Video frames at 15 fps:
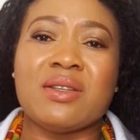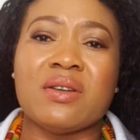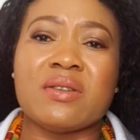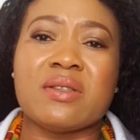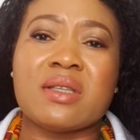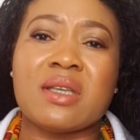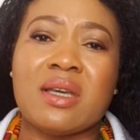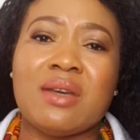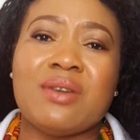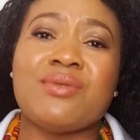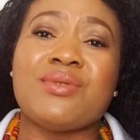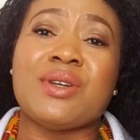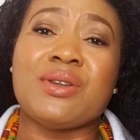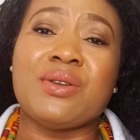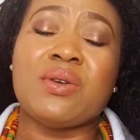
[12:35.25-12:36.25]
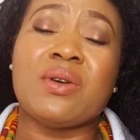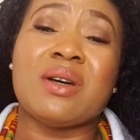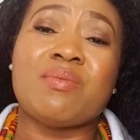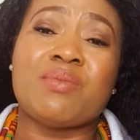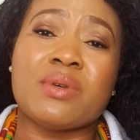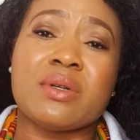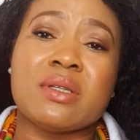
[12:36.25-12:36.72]
skin renewal
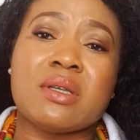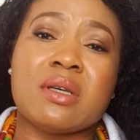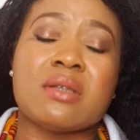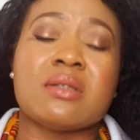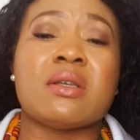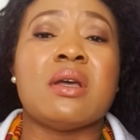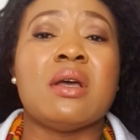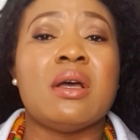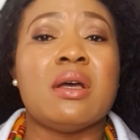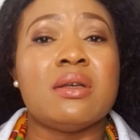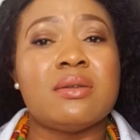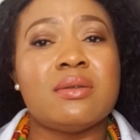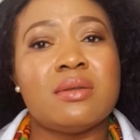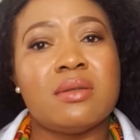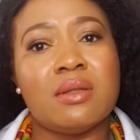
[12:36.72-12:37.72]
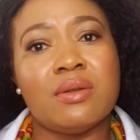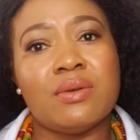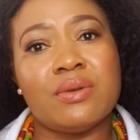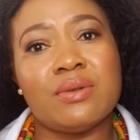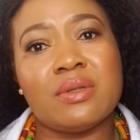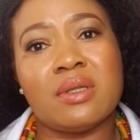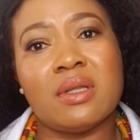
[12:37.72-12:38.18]
process
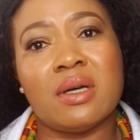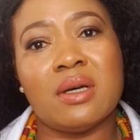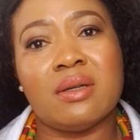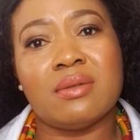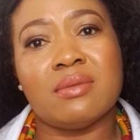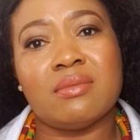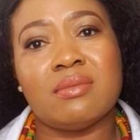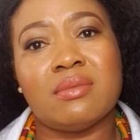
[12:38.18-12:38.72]
slows down,